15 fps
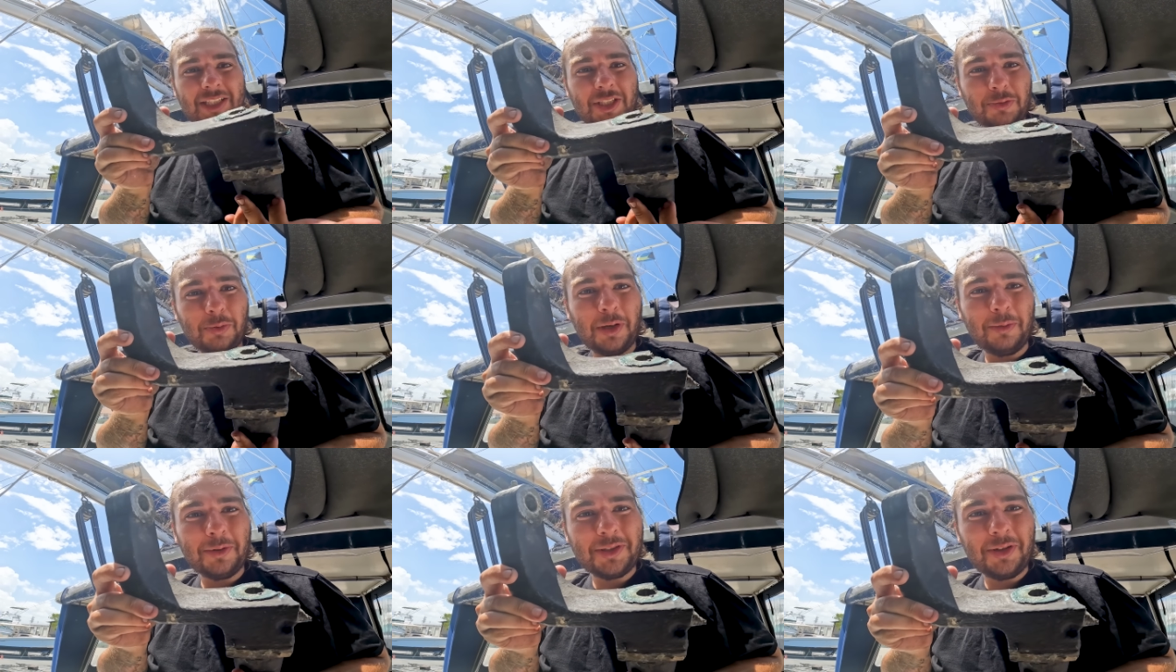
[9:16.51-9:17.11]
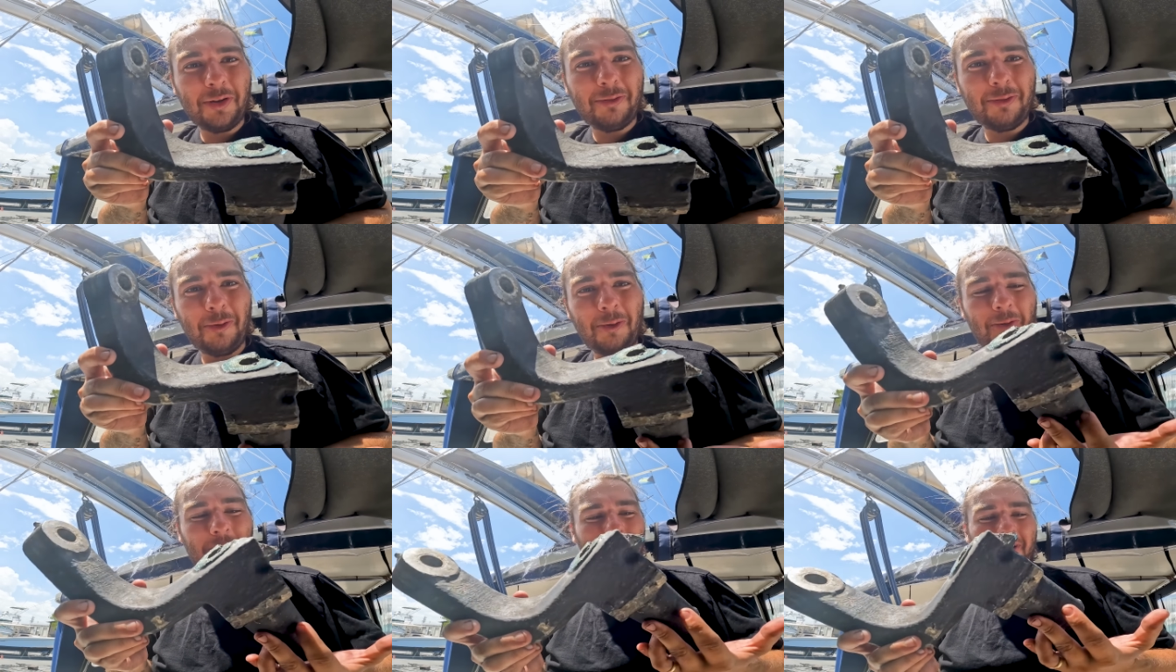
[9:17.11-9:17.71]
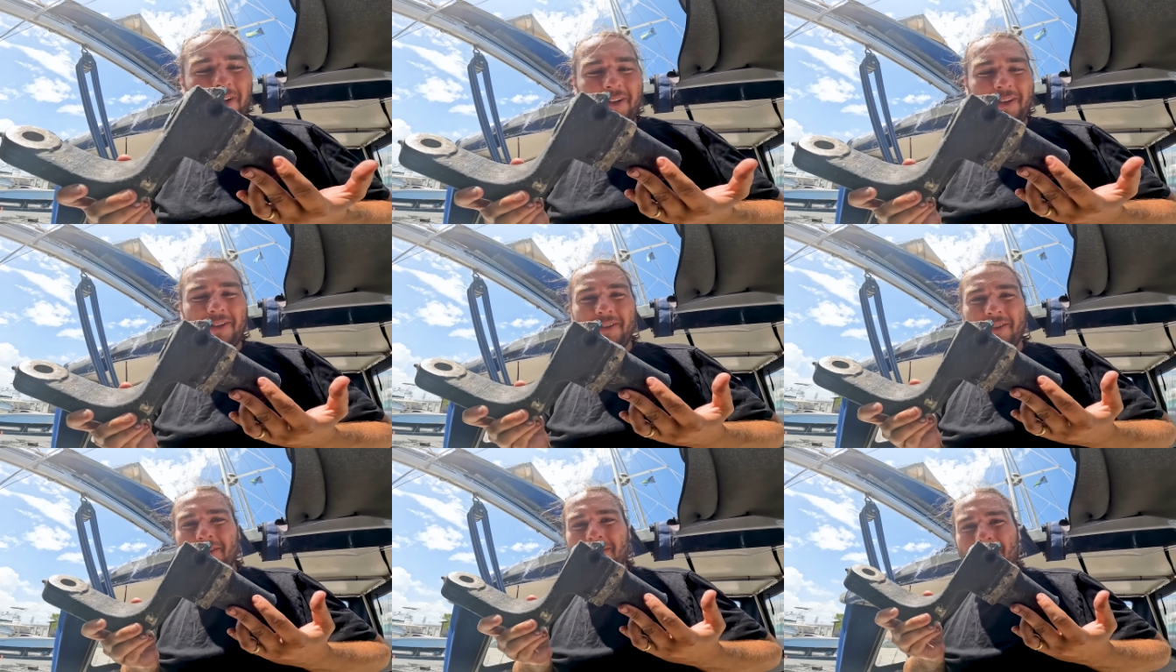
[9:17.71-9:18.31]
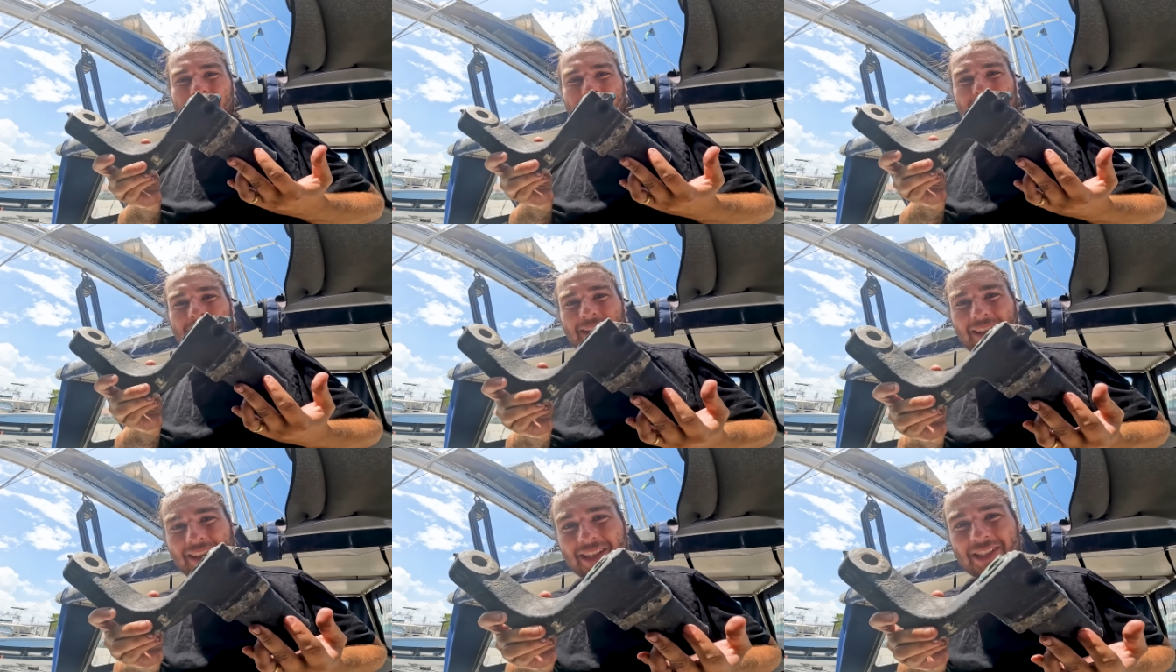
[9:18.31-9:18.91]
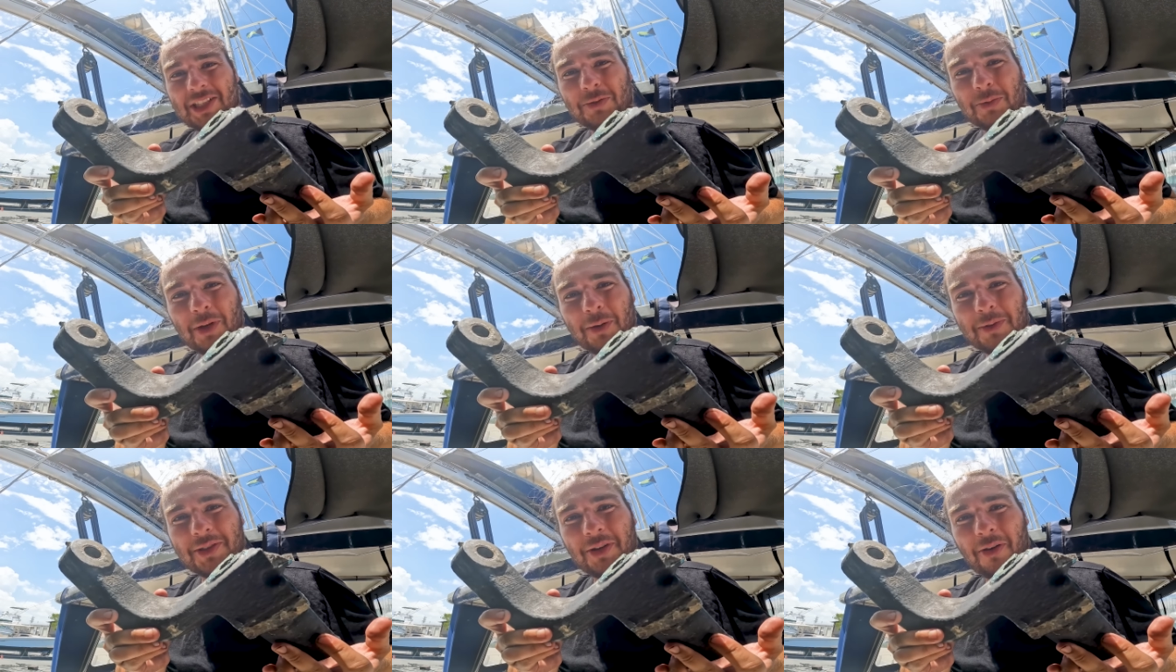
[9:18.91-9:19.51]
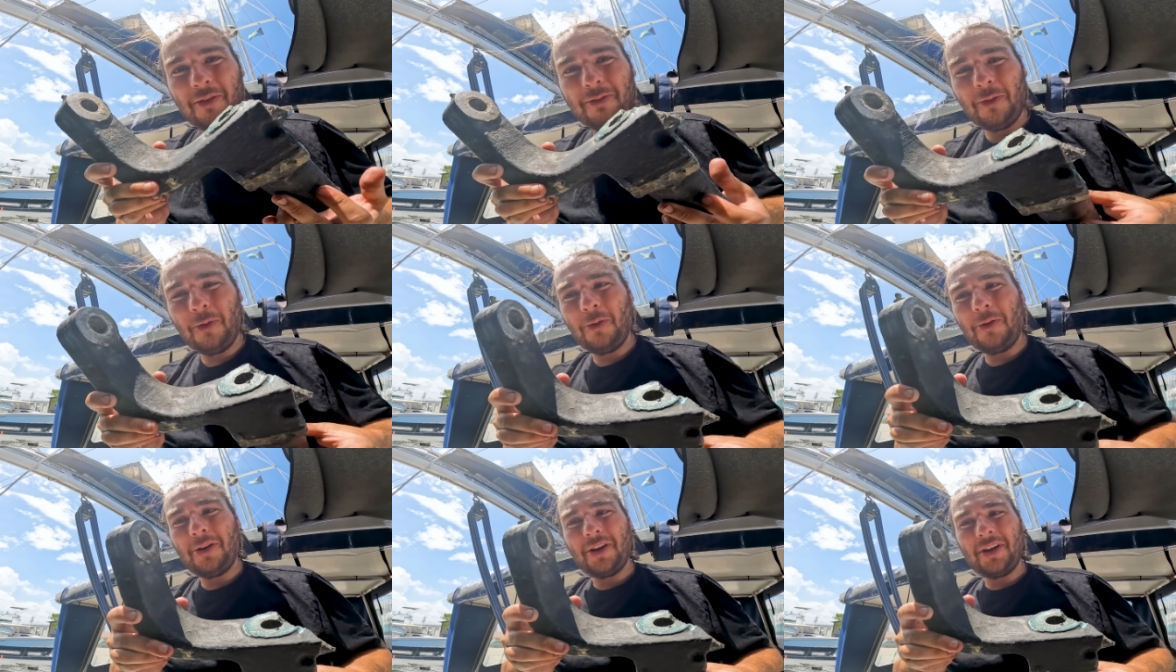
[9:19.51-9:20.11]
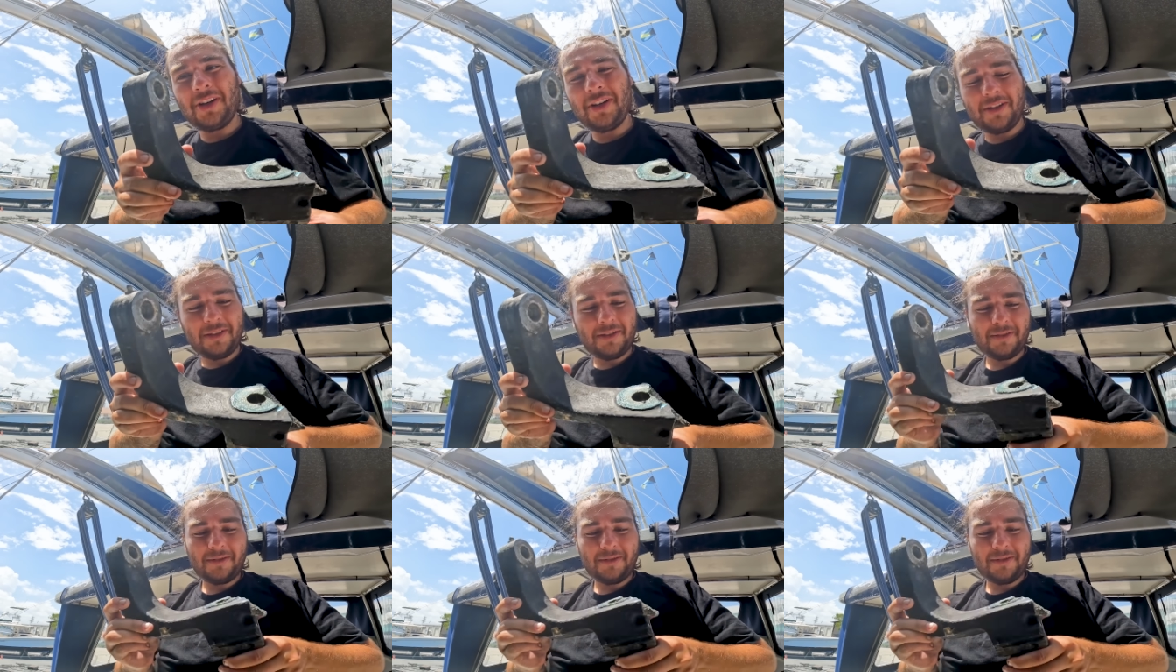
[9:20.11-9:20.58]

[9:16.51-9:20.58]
This is what it was all for. This is what it was all for.